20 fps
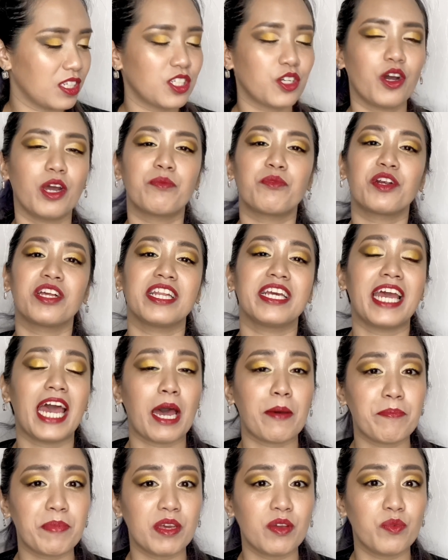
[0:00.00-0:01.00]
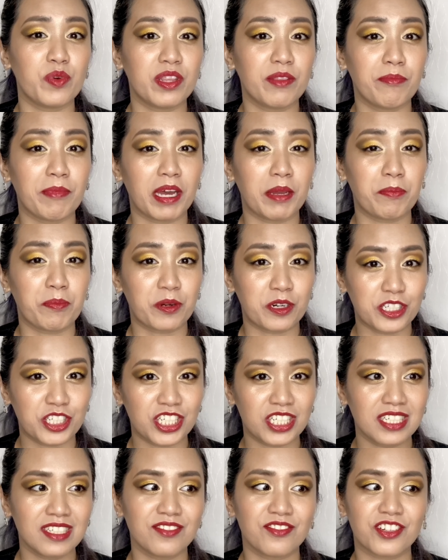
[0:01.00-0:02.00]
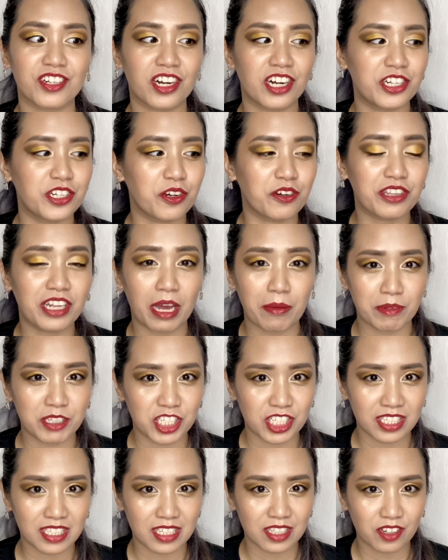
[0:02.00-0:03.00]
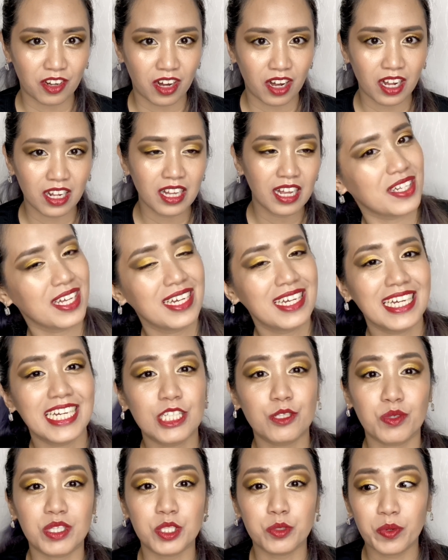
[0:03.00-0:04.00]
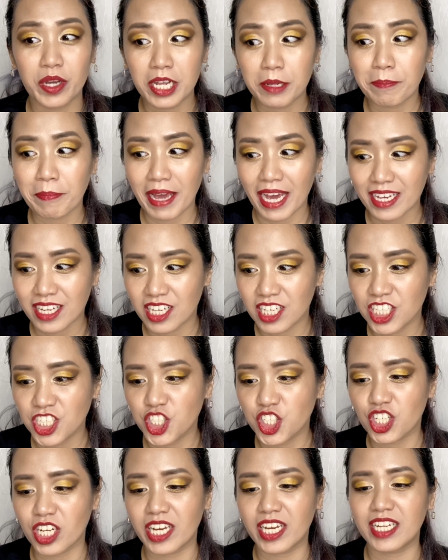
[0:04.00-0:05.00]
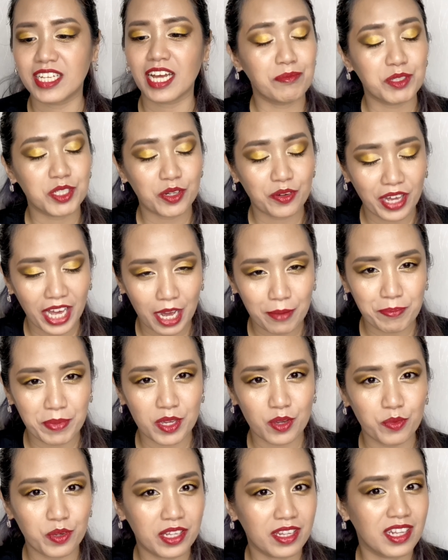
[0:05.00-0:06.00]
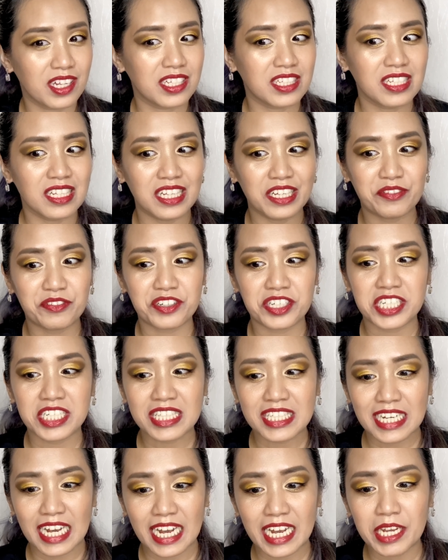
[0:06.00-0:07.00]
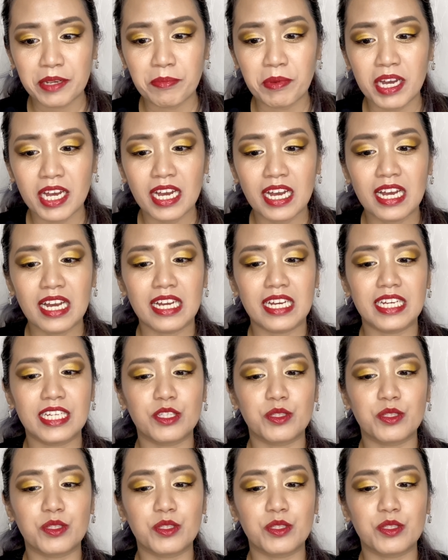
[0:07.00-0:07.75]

I'm really happy with my purchase. There are no damages at all. It was well packaged, and I'm so happy with the delivery time. It